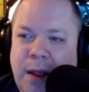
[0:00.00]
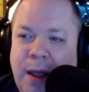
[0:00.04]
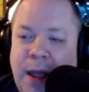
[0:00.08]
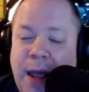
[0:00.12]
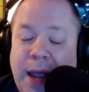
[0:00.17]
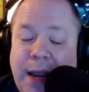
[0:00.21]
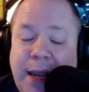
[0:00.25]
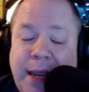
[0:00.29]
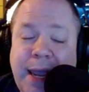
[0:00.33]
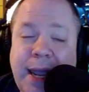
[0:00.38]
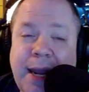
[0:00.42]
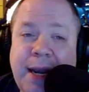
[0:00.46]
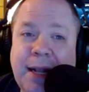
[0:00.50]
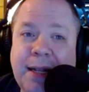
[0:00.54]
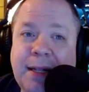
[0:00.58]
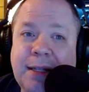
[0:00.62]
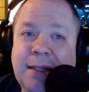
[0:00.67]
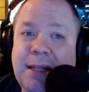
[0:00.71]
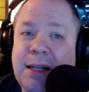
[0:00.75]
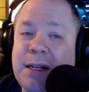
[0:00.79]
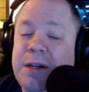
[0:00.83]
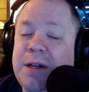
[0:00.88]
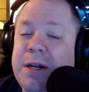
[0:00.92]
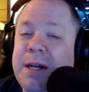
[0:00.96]
Again,
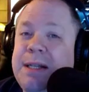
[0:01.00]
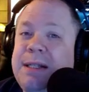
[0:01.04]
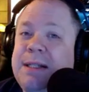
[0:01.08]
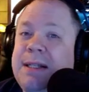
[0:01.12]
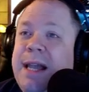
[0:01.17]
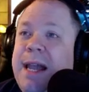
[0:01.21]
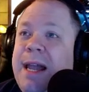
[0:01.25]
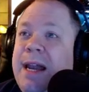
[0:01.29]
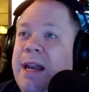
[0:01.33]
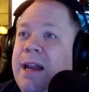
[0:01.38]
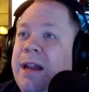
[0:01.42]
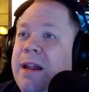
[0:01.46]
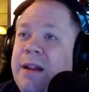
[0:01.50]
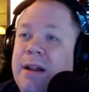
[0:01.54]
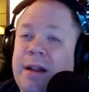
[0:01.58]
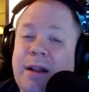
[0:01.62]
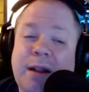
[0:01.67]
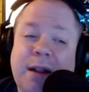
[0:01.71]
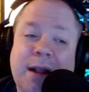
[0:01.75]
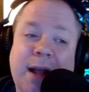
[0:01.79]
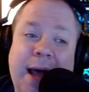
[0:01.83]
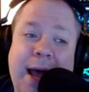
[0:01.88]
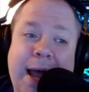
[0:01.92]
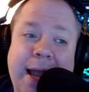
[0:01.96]
like like I said,
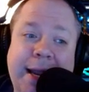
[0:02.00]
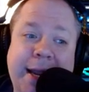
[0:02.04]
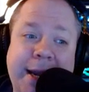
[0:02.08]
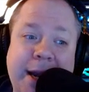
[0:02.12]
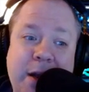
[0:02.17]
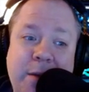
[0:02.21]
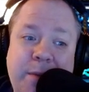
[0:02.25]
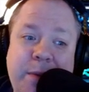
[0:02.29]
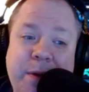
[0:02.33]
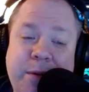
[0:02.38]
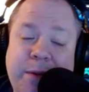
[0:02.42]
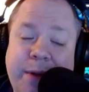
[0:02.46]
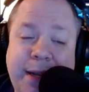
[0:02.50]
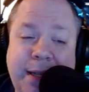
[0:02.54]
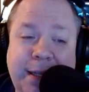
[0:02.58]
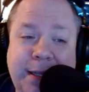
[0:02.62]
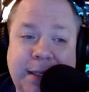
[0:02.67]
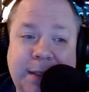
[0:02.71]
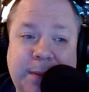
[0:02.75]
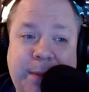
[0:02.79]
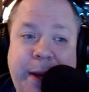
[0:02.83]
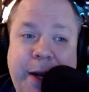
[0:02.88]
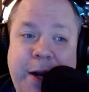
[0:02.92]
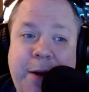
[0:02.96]
I can help you right
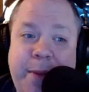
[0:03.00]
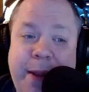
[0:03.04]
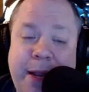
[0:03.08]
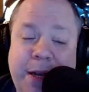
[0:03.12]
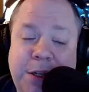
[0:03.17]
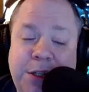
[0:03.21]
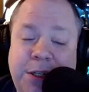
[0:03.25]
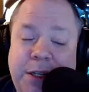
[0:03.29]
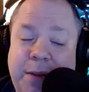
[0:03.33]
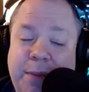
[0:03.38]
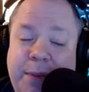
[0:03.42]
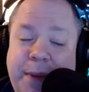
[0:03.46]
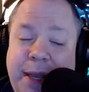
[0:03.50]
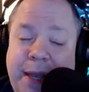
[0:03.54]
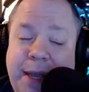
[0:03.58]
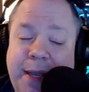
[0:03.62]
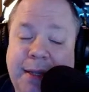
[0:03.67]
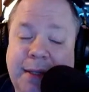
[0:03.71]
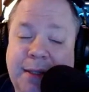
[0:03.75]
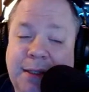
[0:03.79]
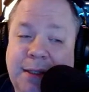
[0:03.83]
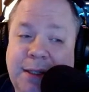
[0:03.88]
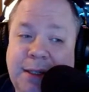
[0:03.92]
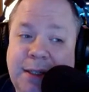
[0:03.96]
the Spider-Man ship,
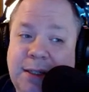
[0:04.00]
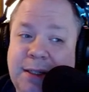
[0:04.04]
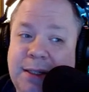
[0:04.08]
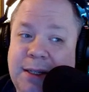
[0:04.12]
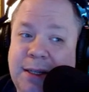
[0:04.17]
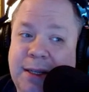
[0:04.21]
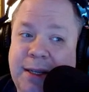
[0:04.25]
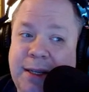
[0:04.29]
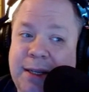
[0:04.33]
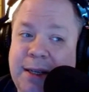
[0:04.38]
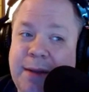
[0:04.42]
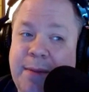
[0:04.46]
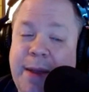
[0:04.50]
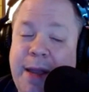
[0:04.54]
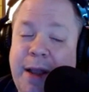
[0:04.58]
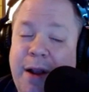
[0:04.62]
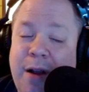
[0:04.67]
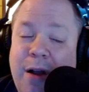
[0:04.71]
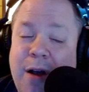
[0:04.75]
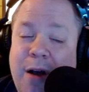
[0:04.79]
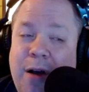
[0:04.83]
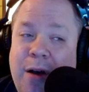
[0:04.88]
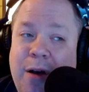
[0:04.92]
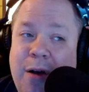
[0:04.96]
kids. Just give me a
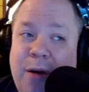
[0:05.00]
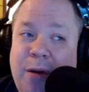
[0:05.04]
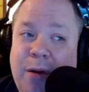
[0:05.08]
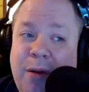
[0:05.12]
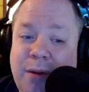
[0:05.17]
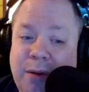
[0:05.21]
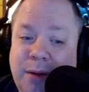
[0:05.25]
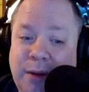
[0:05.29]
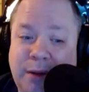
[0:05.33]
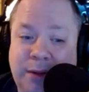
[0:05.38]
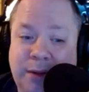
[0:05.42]
call.